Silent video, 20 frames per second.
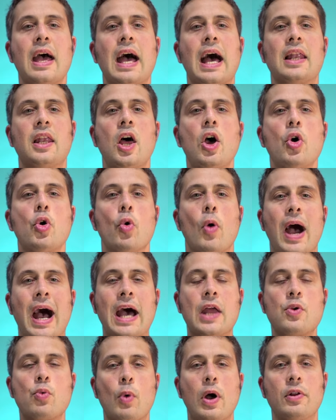Hello,
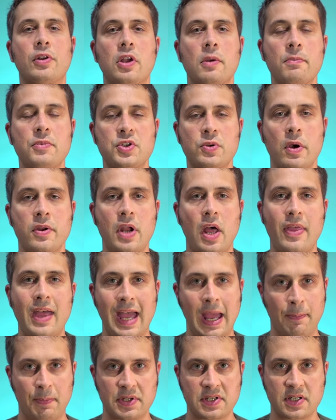and welcome to another
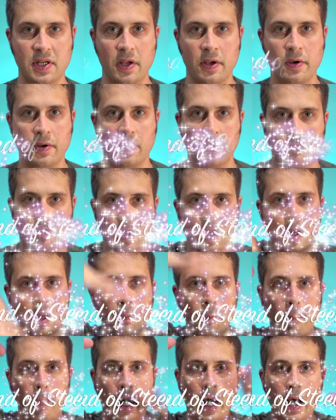episode of
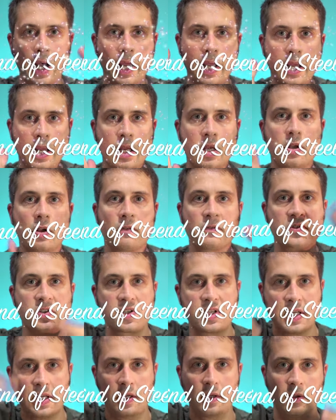Mind of
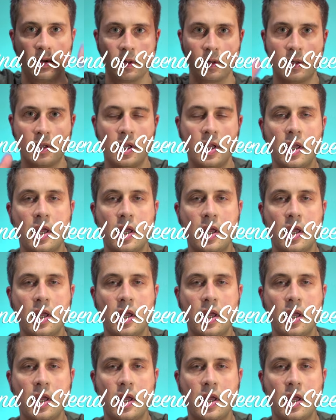Steel.